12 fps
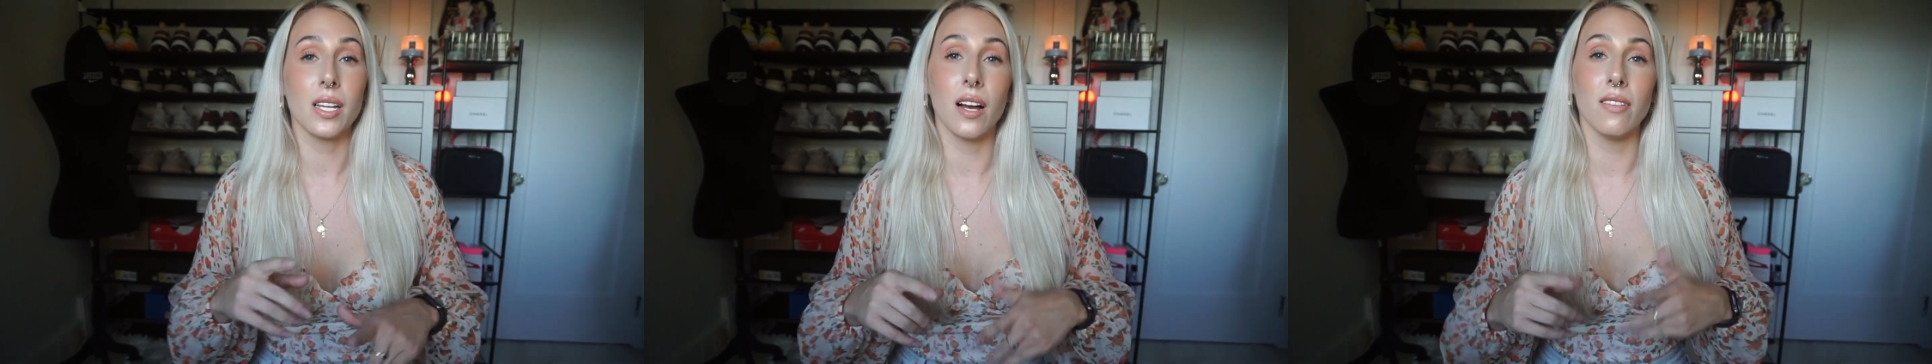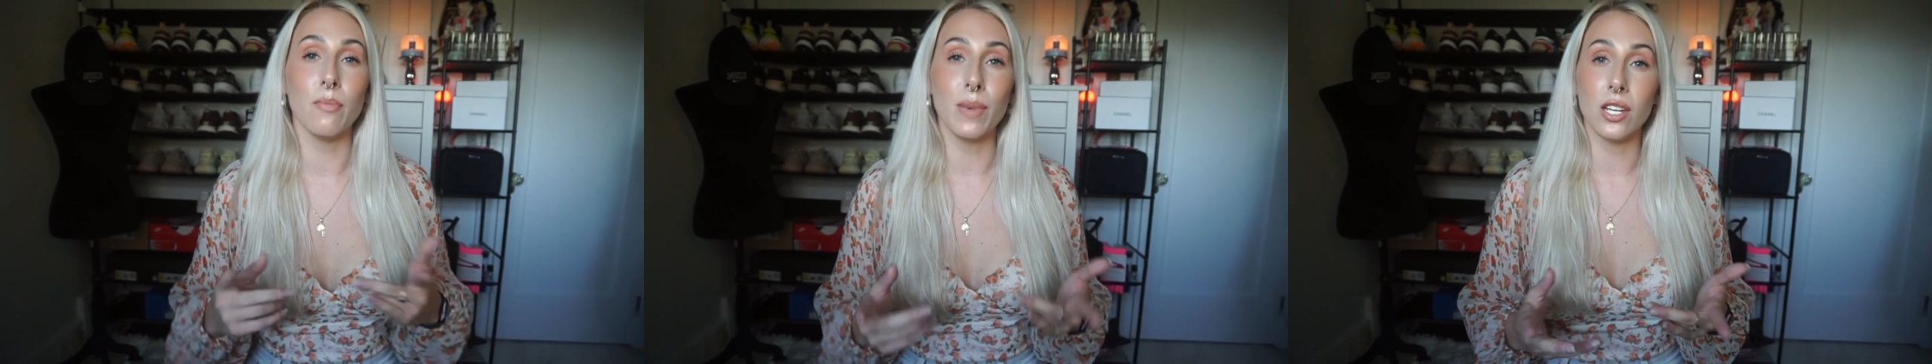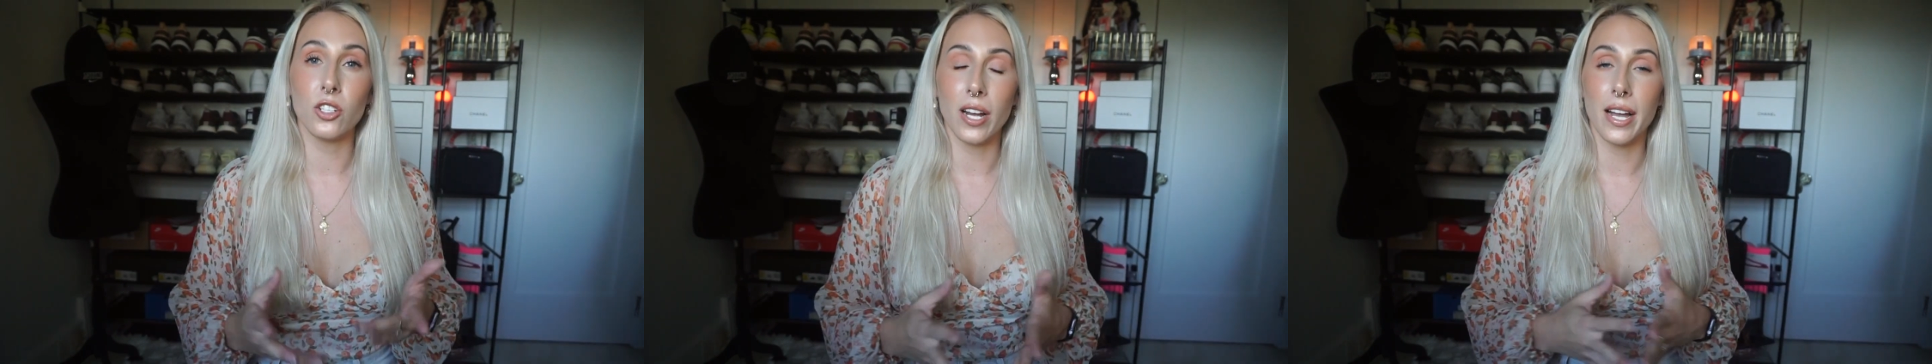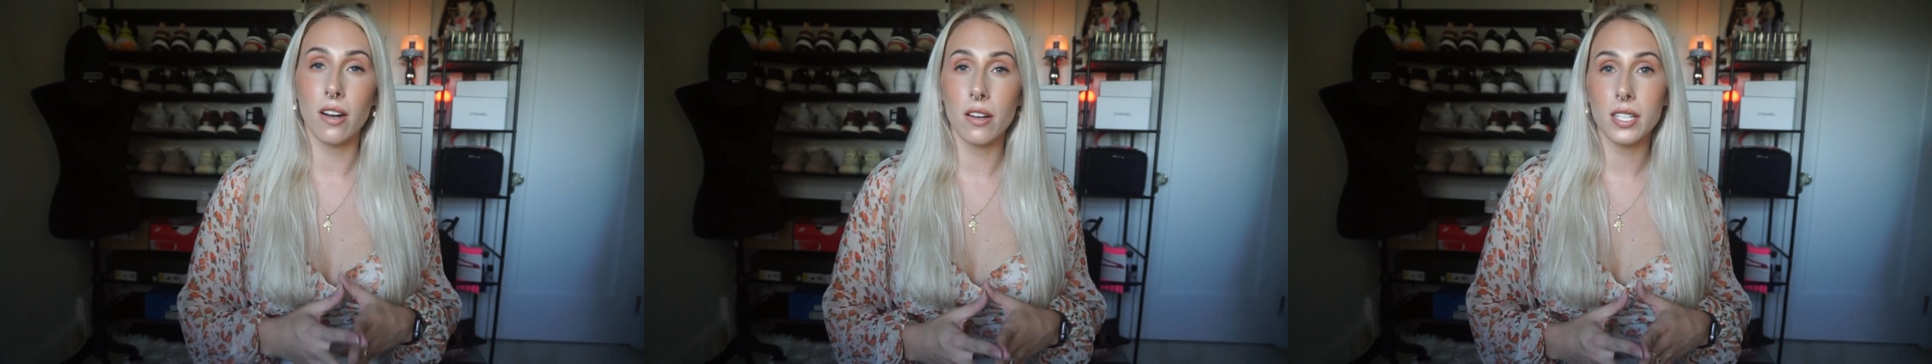of me
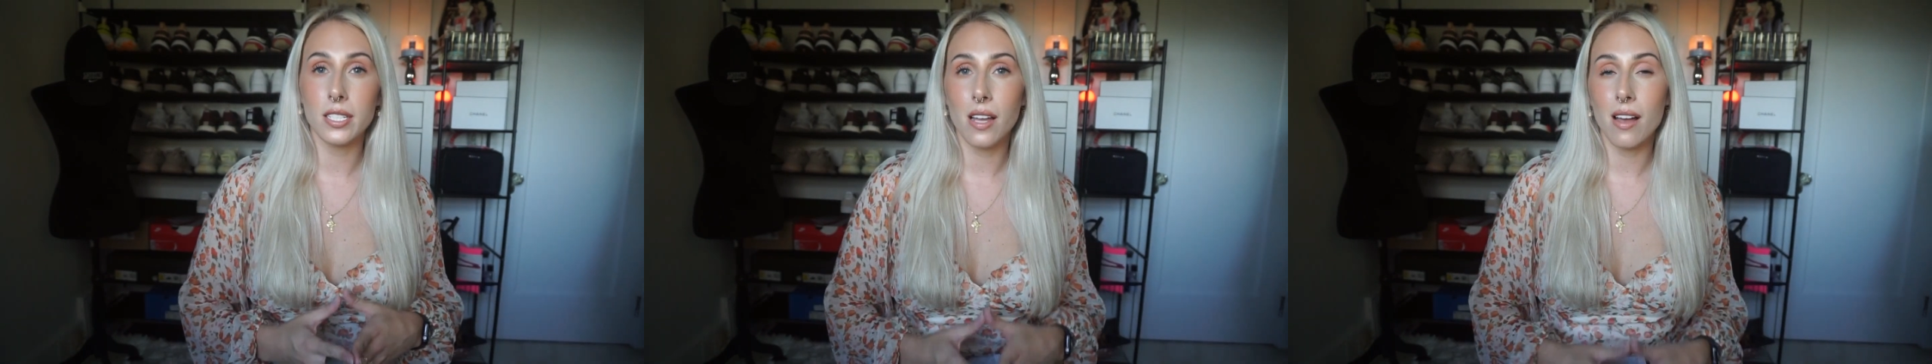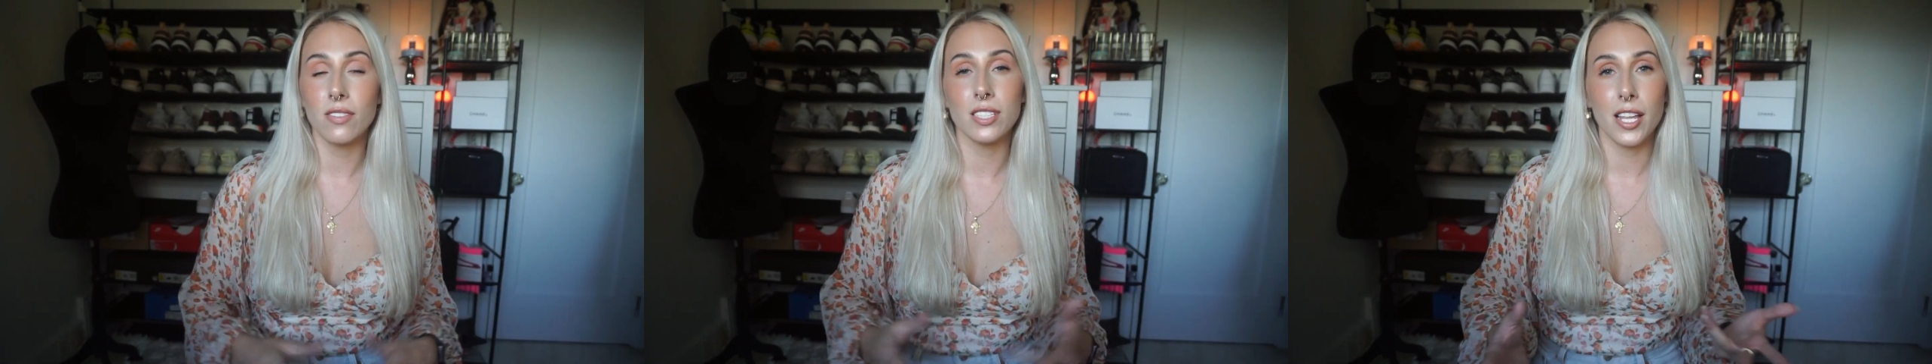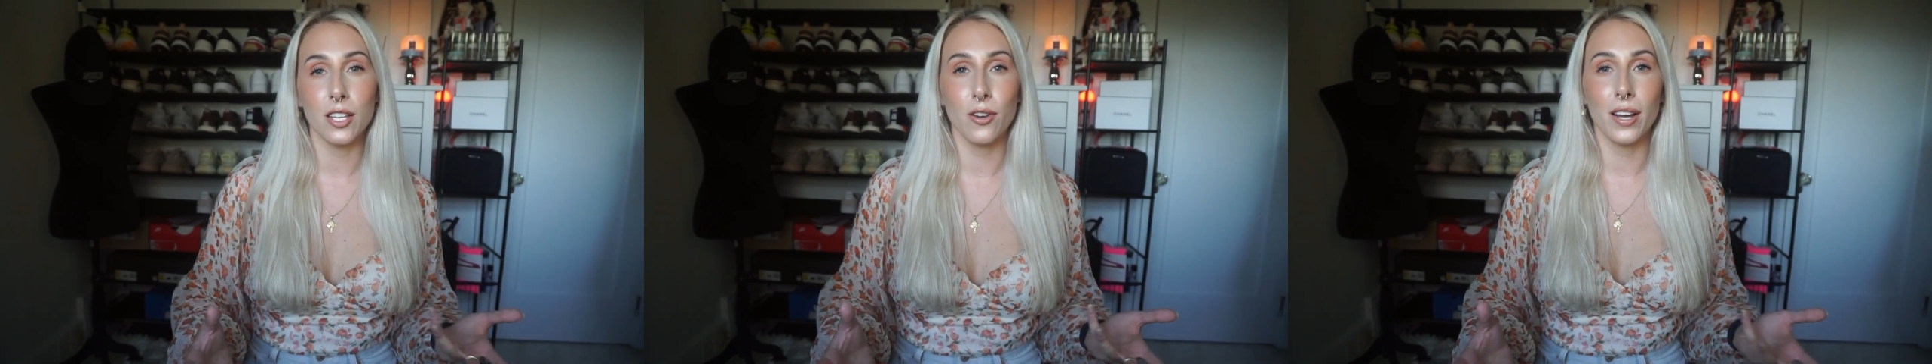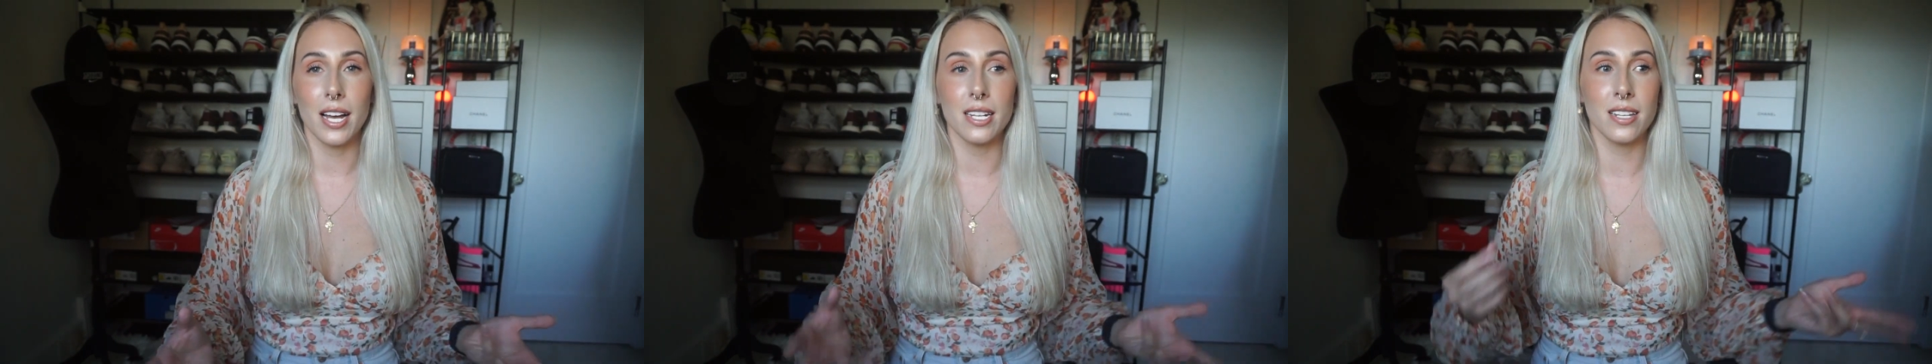trying on the stuff and telling you
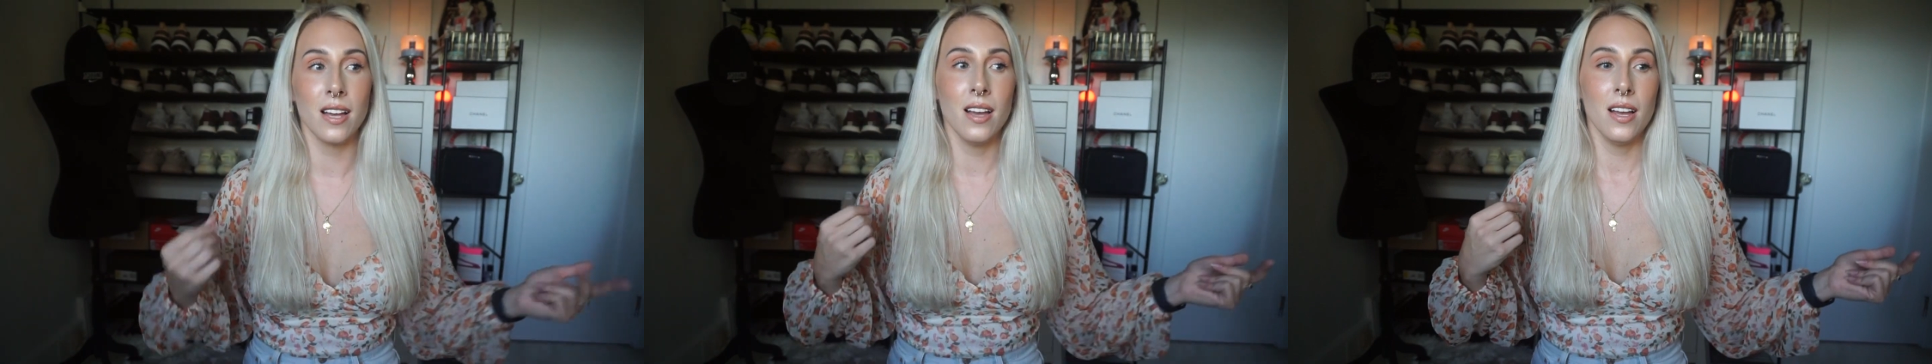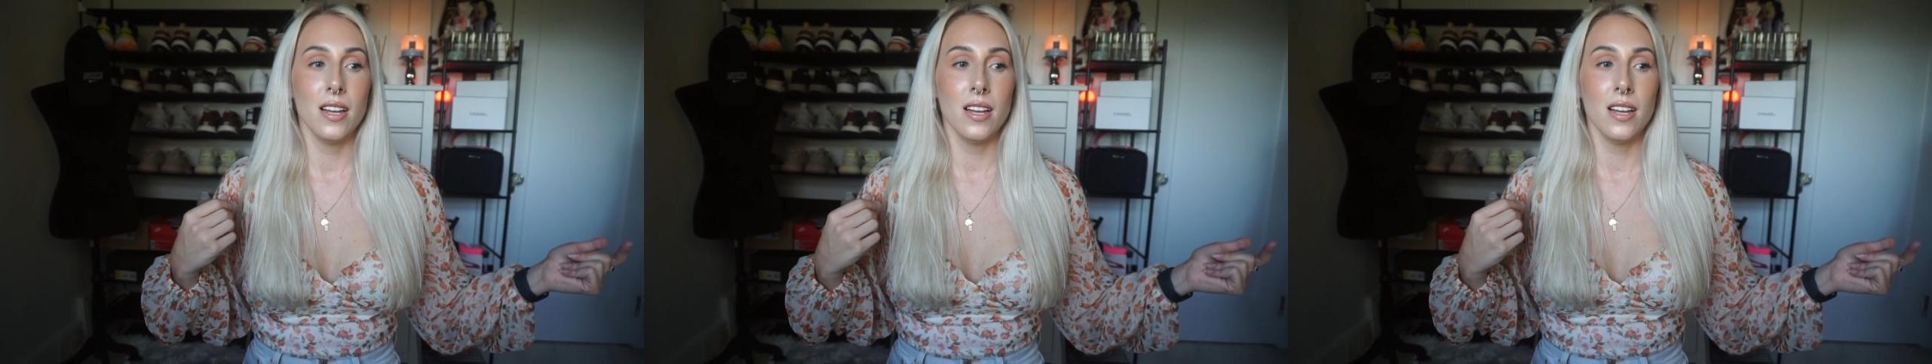guys